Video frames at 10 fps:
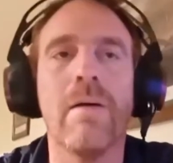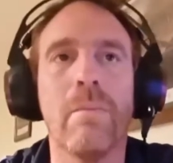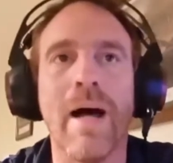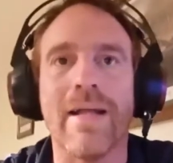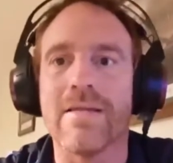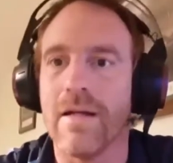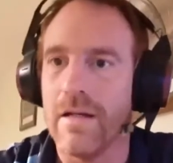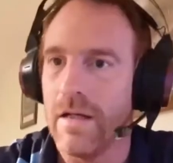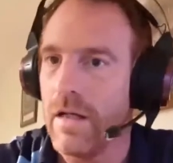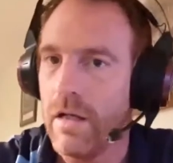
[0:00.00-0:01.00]
But
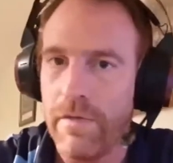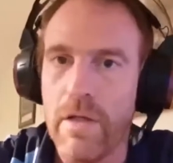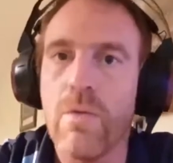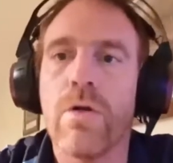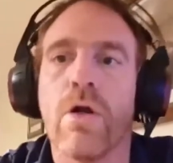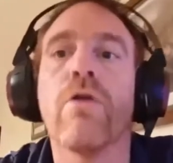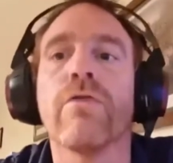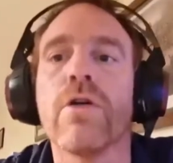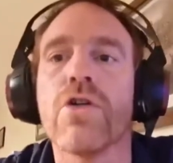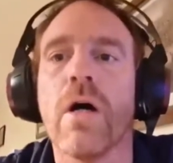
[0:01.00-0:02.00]
who to go
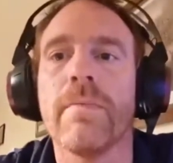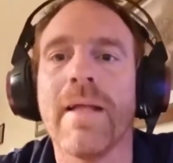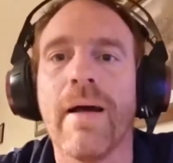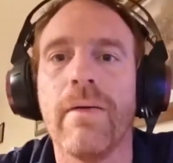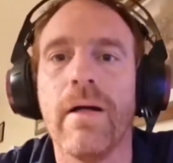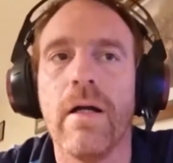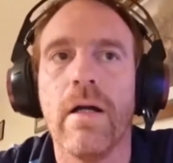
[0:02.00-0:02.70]
for a job now?